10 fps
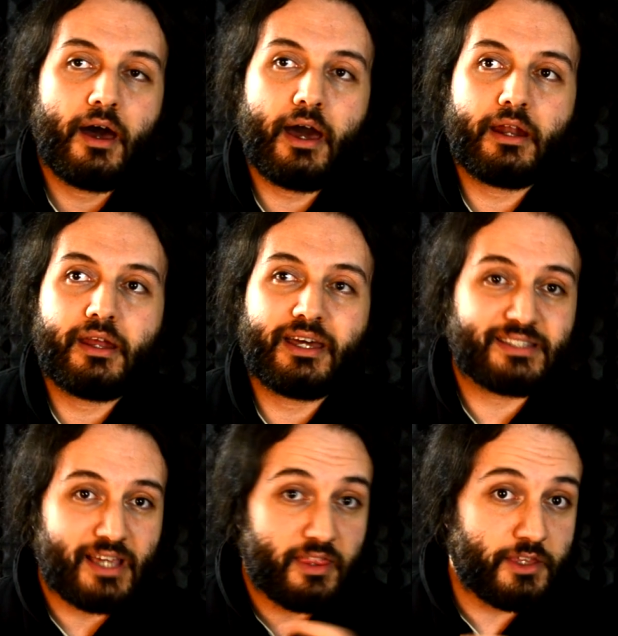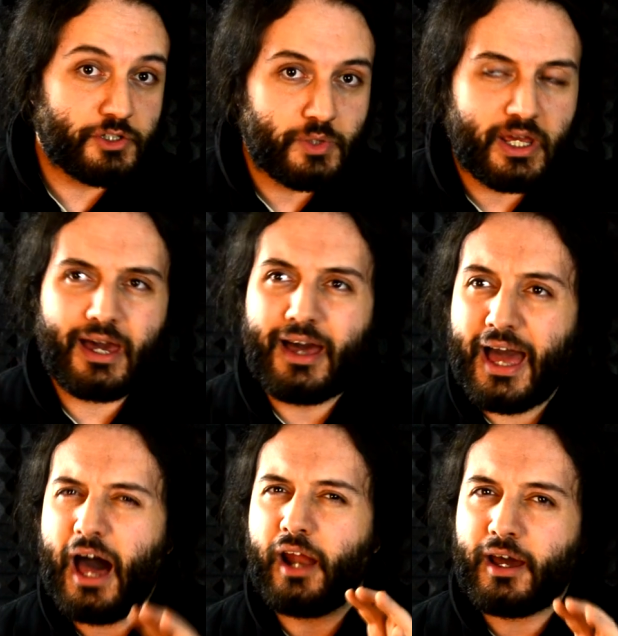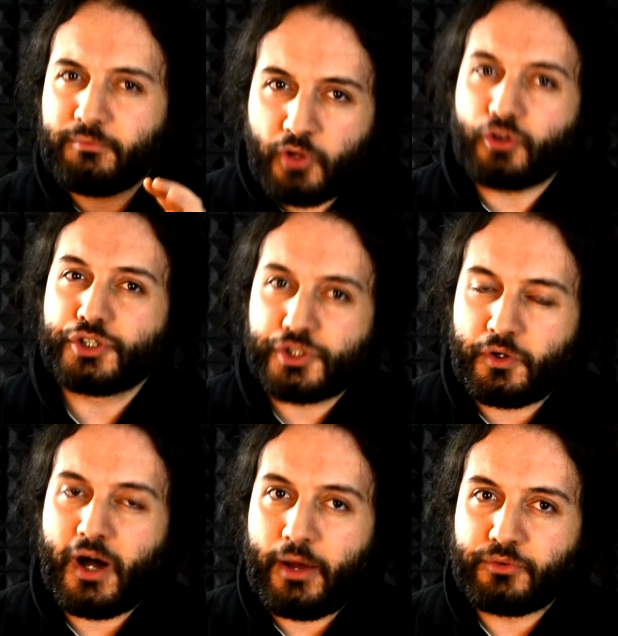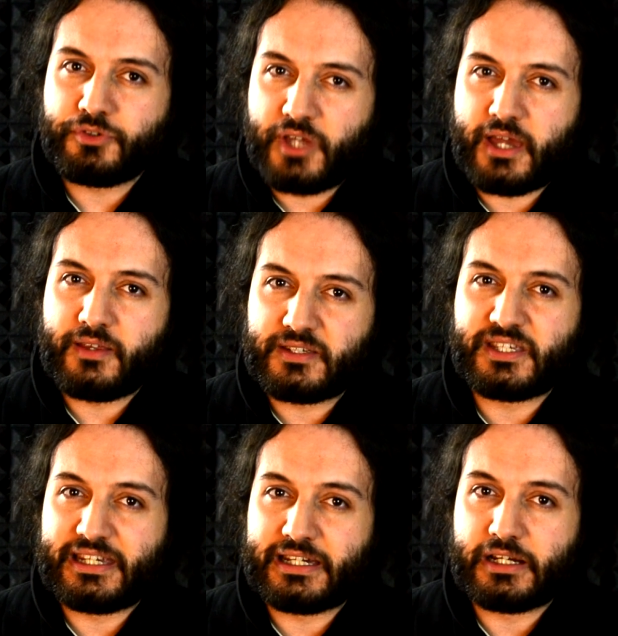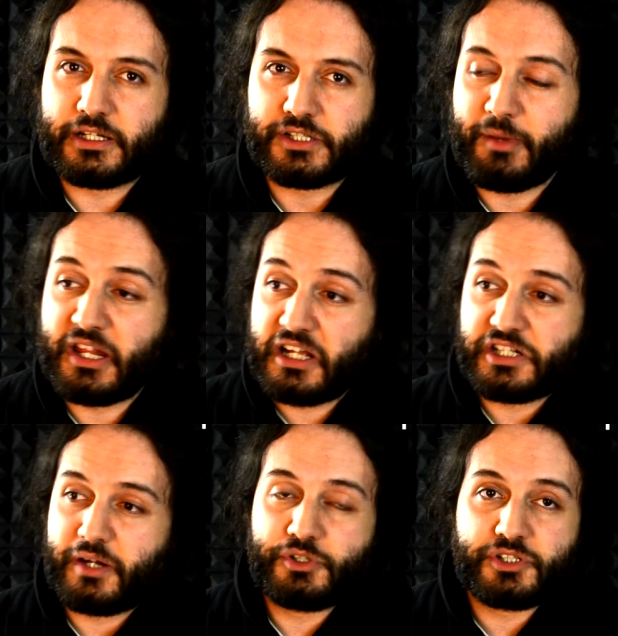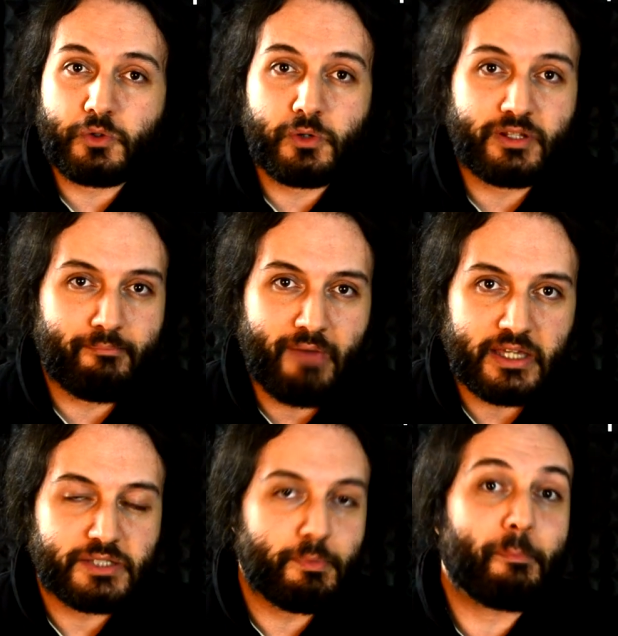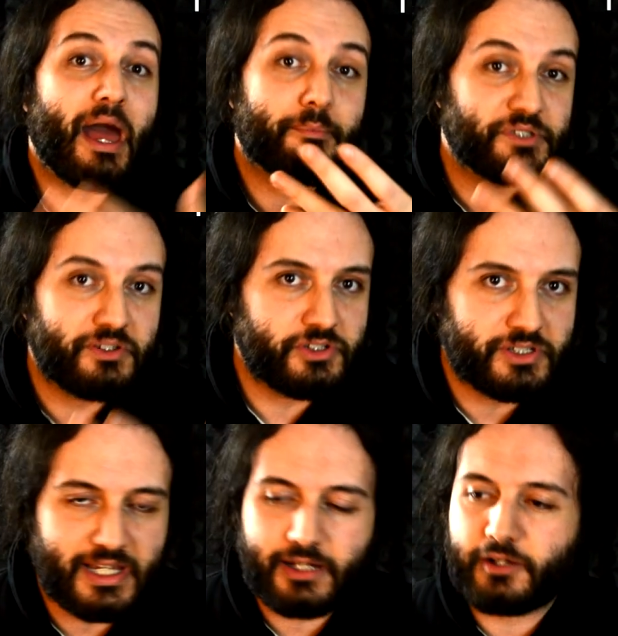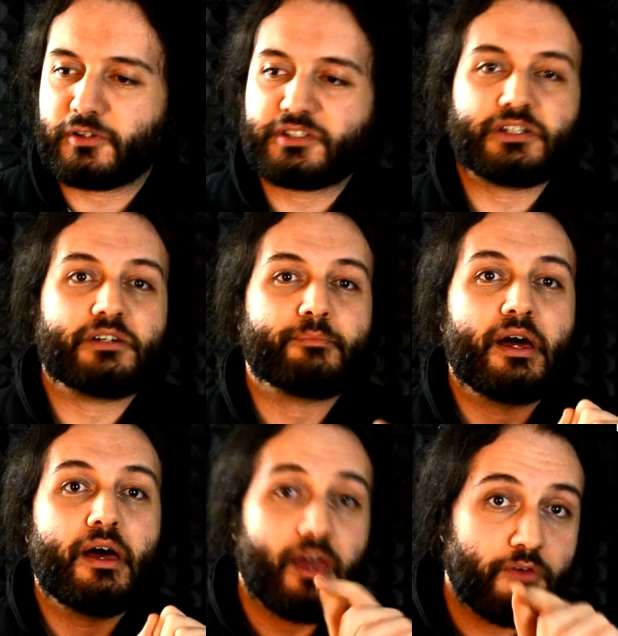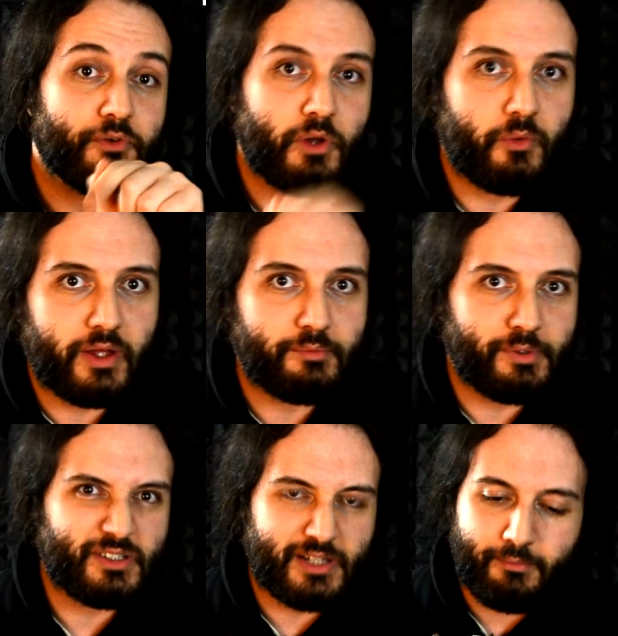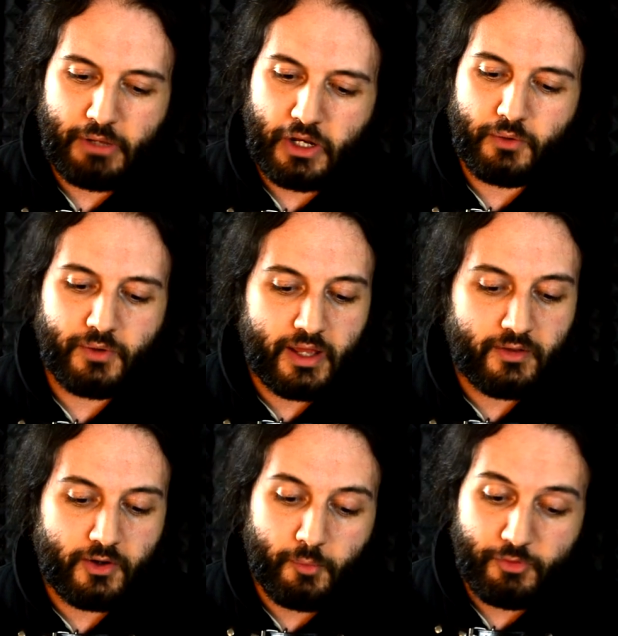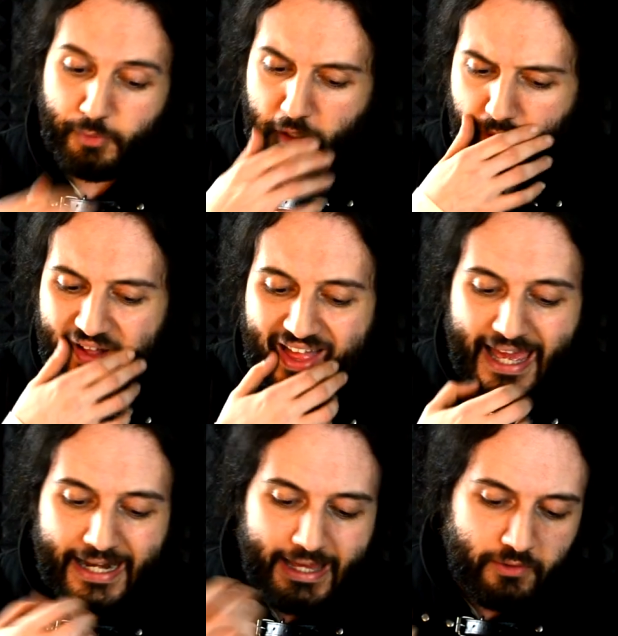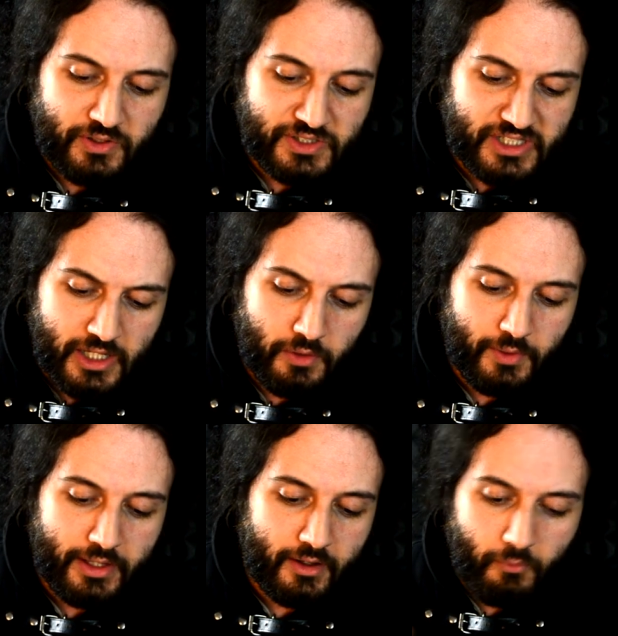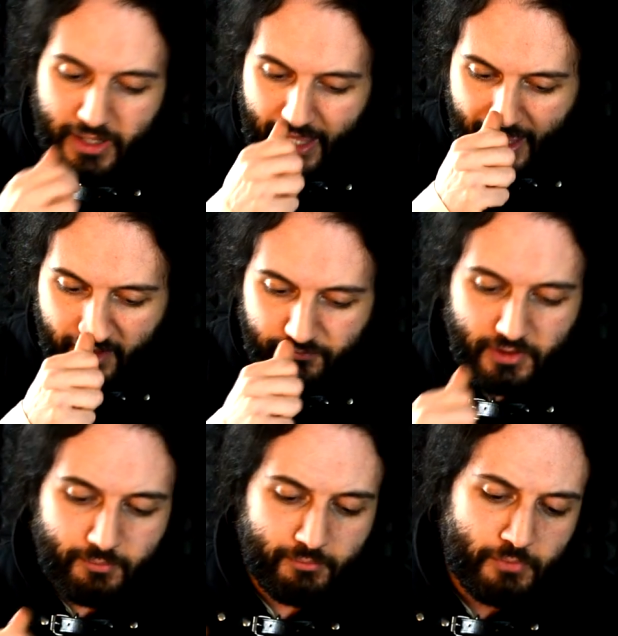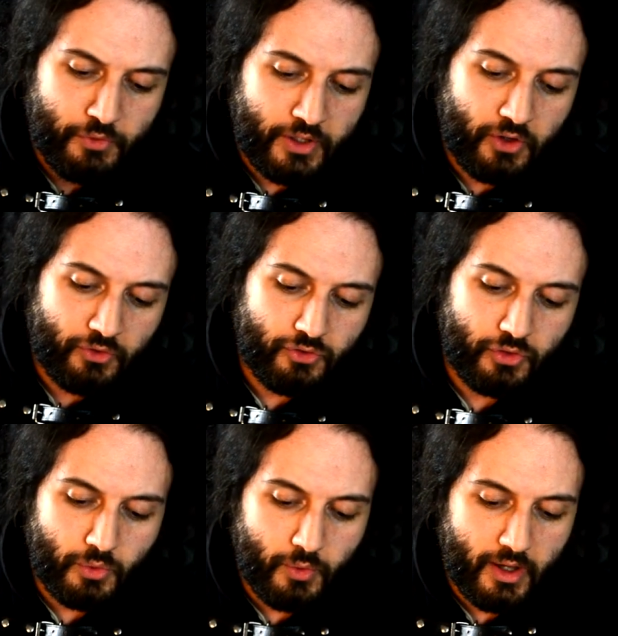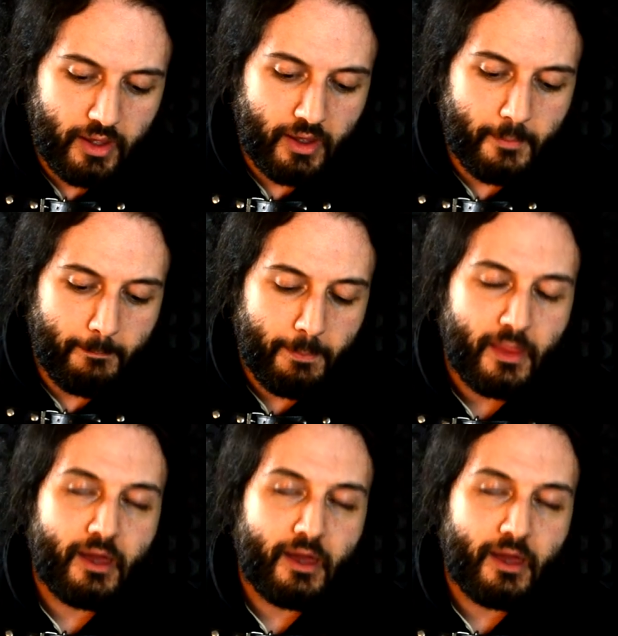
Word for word: and it's this one here and I'm not sure how to say this in English I mean in English I would just call it a mace but perhaps there is a technical term if you know that please let me know in the comments below now continuing we have uh, moving on to um,